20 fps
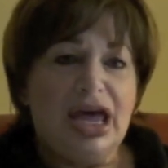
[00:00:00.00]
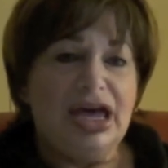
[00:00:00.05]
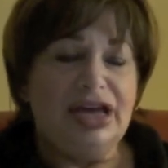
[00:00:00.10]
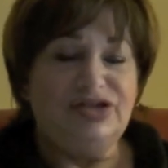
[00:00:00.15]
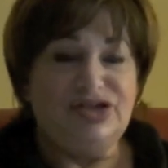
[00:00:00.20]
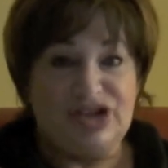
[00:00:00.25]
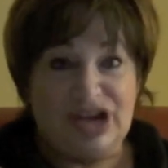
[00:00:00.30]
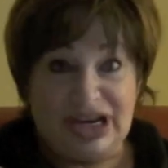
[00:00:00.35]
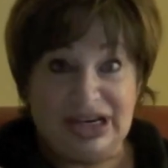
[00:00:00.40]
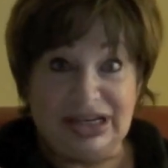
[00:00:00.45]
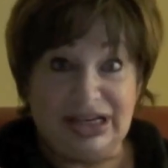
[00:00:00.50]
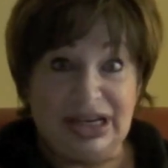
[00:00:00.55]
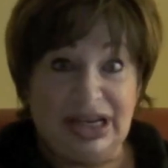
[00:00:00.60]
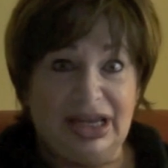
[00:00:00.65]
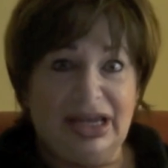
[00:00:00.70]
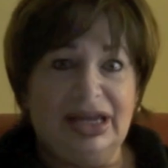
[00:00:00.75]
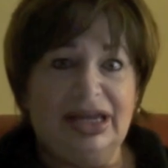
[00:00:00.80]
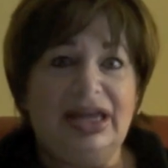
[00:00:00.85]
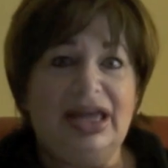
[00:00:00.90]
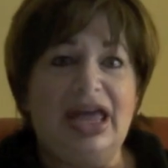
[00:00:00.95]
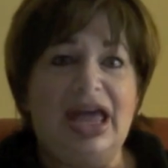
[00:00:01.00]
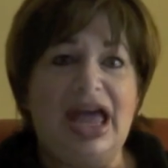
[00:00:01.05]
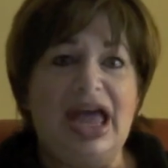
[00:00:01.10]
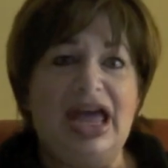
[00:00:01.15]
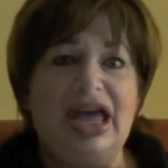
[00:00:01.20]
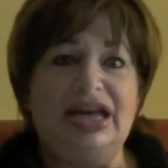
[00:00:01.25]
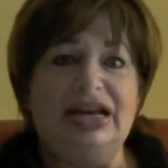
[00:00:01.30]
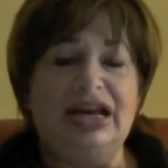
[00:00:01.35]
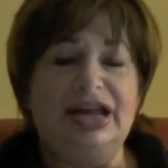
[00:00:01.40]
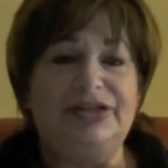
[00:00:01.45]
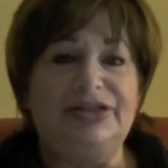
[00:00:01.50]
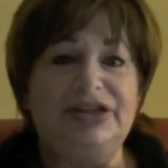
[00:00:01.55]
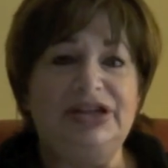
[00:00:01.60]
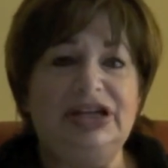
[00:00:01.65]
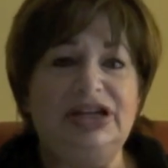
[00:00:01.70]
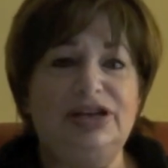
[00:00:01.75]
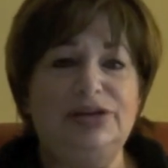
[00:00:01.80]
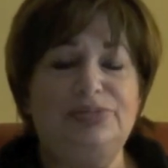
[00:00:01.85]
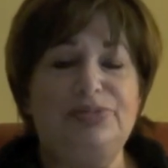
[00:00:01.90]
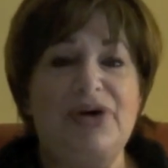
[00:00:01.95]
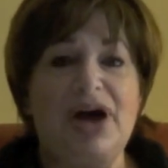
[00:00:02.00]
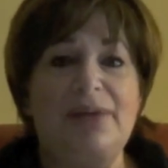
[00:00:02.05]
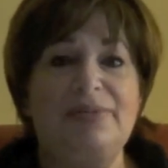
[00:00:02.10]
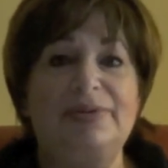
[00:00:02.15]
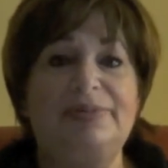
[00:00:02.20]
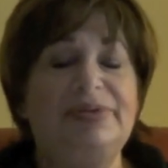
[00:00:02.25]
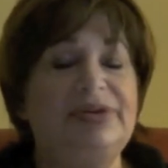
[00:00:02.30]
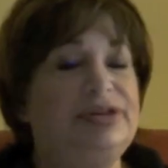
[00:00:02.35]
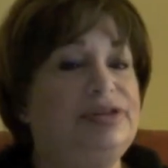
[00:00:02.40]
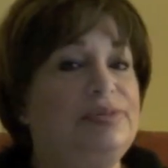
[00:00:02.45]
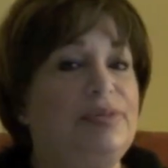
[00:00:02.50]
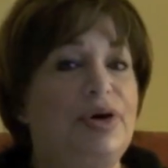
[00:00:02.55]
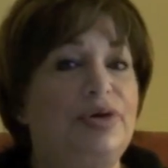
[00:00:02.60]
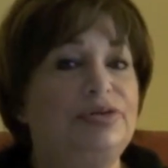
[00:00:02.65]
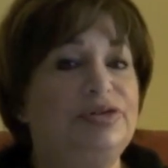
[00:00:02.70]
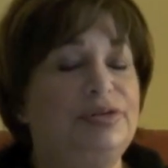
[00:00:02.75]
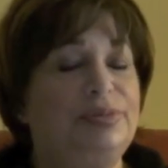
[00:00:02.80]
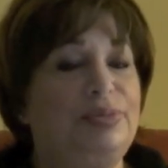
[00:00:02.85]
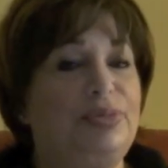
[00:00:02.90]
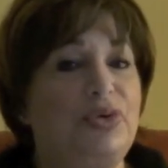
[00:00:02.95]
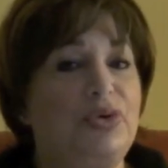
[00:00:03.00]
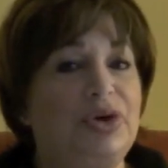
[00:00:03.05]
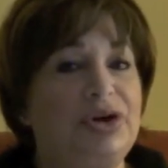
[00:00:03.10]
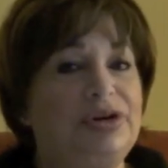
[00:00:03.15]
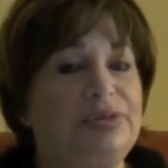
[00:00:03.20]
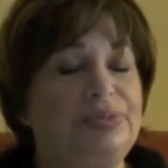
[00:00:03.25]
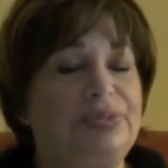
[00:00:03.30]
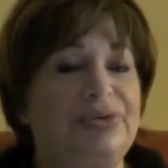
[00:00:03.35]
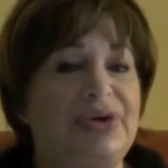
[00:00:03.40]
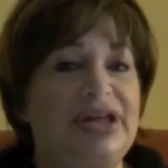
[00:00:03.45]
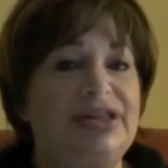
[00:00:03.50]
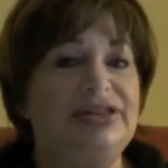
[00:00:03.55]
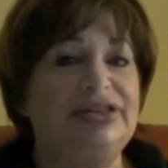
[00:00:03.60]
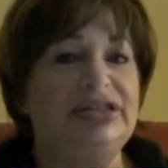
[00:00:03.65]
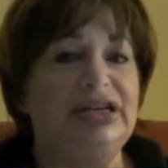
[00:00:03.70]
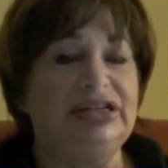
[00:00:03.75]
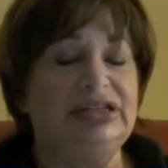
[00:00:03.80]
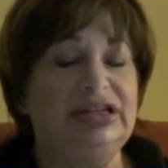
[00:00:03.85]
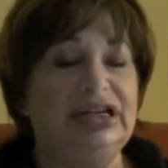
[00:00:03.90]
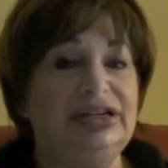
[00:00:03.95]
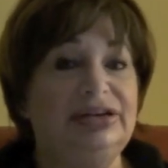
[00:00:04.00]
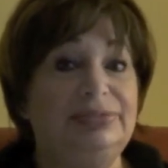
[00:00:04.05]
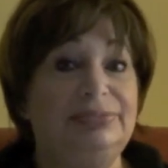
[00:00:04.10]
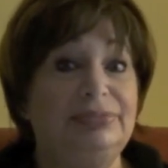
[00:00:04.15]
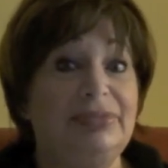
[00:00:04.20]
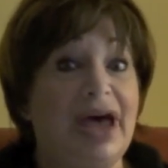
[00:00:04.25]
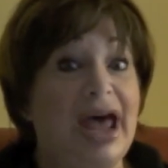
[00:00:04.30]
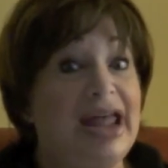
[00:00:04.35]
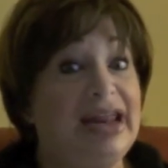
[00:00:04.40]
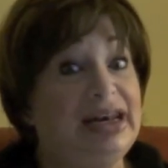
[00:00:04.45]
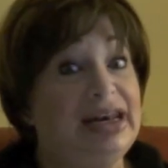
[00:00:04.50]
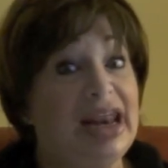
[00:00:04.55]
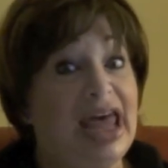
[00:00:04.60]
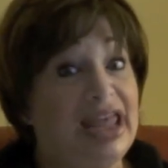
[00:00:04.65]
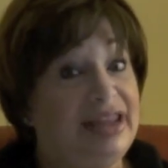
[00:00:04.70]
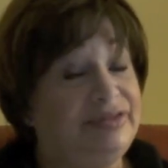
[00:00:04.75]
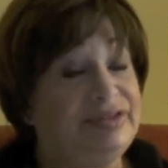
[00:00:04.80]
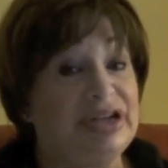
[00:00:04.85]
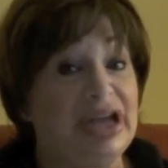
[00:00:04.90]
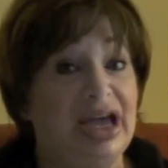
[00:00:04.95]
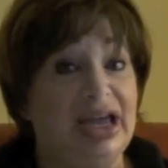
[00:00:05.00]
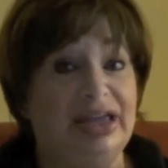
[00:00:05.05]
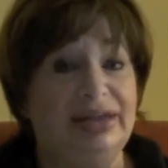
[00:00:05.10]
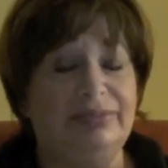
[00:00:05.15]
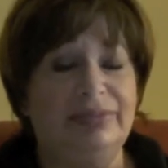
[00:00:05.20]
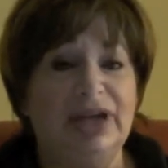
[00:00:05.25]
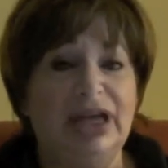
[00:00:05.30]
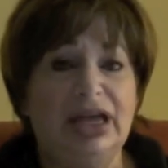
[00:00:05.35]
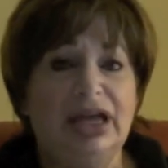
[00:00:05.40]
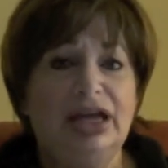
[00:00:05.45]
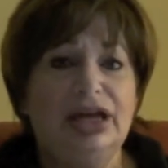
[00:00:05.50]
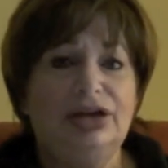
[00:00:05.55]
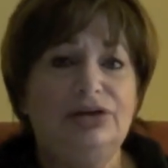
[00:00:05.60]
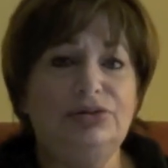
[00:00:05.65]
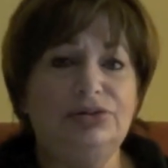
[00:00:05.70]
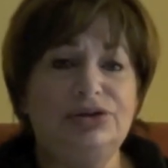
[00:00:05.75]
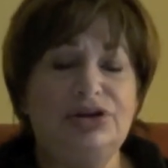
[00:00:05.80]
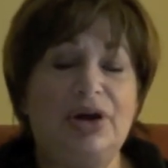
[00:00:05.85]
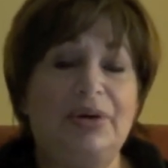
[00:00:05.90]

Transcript: agenda, and I think he's probably the most important president in my lifetime who's